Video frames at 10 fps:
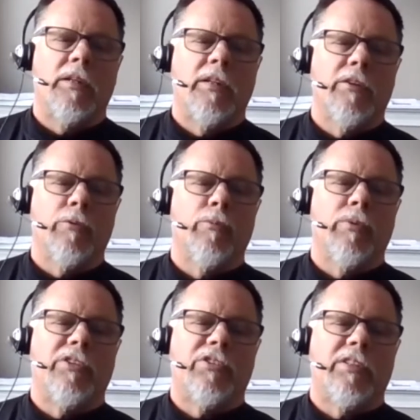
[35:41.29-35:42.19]
Another
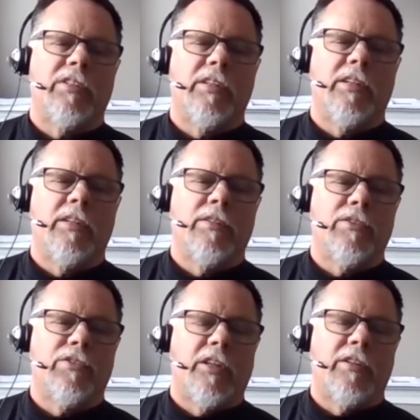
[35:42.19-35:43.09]
reason
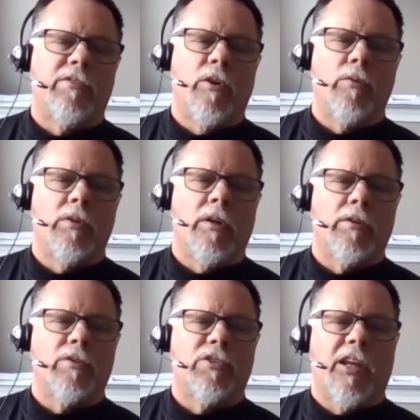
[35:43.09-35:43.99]
is they don't
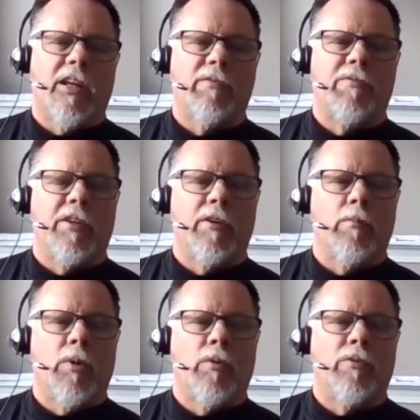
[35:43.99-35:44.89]
understand
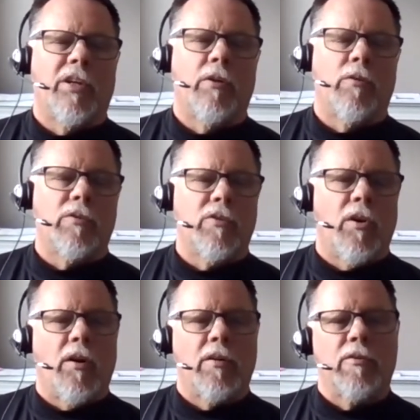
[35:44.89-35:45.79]
failure modes. They don't
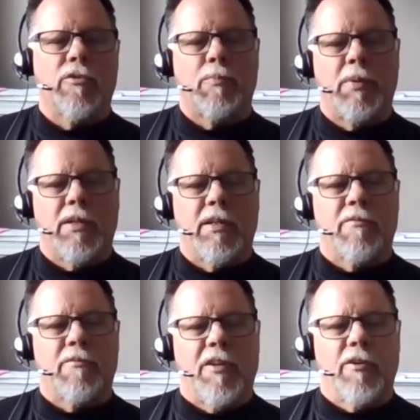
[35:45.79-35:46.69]
talk or speak
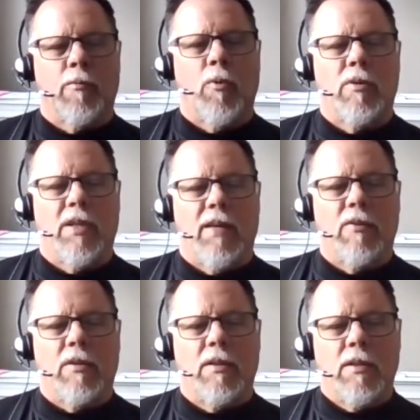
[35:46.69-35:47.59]
at failure mode
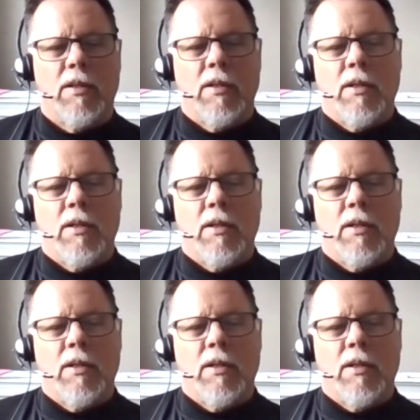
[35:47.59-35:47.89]
level.